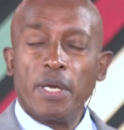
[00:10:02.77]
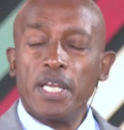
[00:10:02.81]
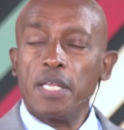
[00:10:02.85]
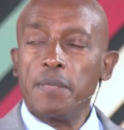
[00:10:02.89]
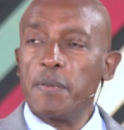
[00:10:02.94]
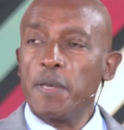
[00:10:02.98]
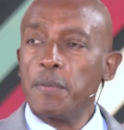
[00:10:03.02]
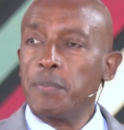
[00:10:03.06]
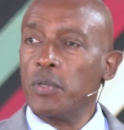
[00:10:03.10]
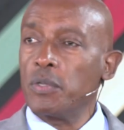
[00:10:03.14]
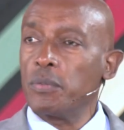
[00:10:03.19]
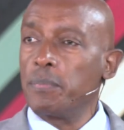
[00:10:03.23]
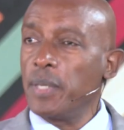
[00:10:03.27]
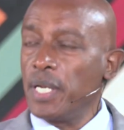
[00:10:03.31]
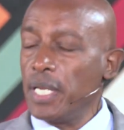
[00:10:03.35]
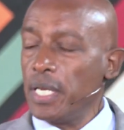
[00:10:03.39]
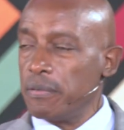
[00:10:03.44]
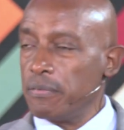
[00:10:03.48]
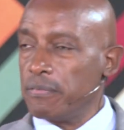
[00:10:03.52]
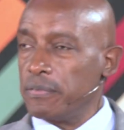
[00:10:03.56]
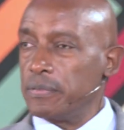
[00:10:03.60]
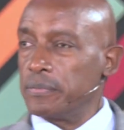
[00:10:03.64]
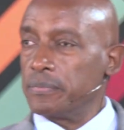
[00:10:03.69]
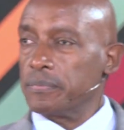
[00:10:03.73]
many people
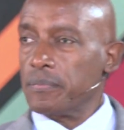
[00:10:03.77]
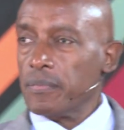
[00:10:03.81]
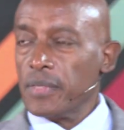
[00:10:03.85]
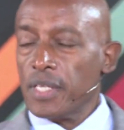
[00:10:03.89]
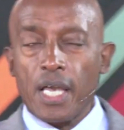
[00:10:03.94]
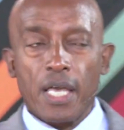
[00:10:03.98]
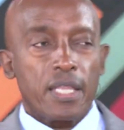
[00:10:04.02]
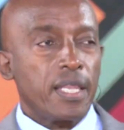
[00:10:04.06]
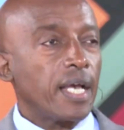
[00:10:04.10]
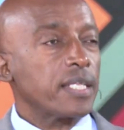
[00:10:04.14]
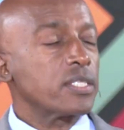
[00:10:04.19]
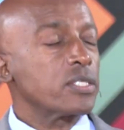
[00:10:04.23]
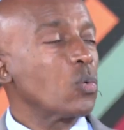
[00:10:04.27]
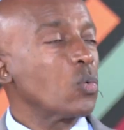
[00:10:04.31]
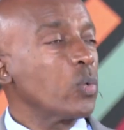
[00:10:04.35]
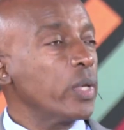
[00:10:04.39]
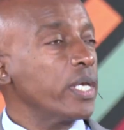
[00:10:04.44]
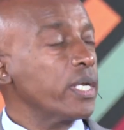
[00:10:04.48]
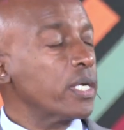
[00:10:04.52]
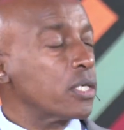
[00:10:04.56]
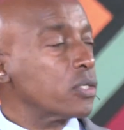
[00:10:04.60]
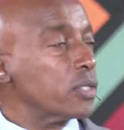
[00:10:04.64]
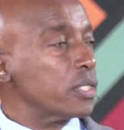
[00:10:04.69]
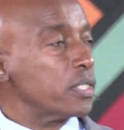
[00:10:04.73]
believe, that
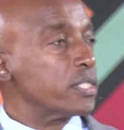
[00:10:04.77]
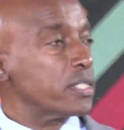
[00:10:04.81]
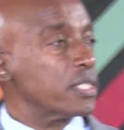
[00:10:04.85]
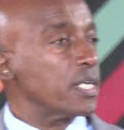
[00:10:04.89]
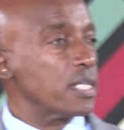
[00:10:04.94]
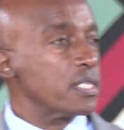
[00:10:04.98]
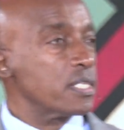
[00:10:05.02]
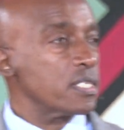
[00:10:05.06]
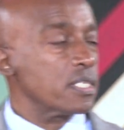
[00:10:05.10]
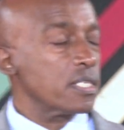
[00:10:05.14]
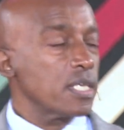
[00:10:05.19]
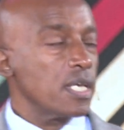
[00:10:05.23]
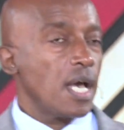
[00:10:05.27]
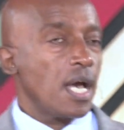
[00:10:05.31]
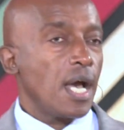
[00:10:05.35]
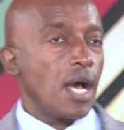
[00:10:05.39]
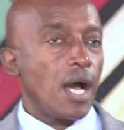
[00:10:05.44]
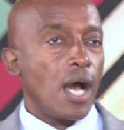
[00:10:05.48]
we Christians